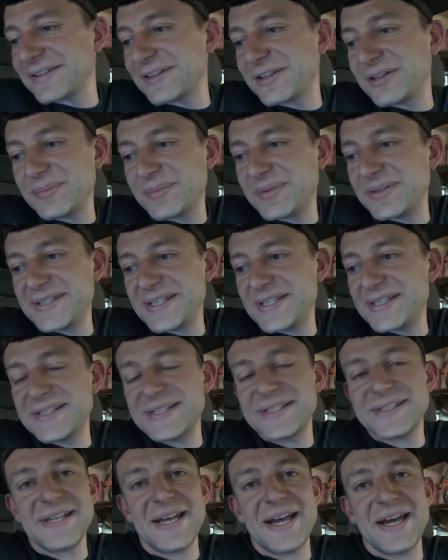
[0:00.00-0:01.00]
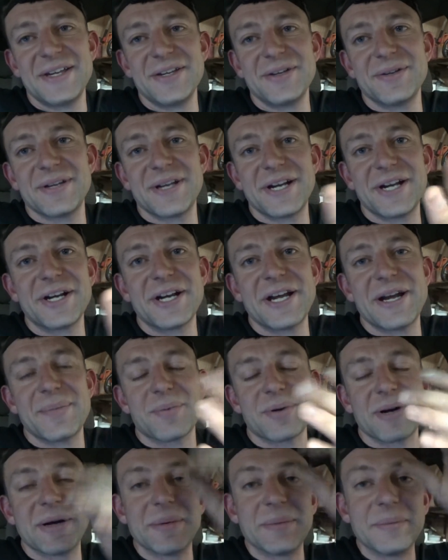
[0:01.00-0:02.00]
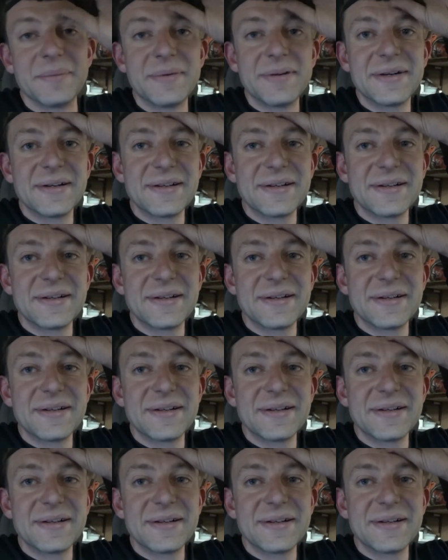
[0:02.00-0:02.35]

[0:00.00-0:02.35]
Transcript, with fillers: Could be as easy as that, you know, the air gap problem.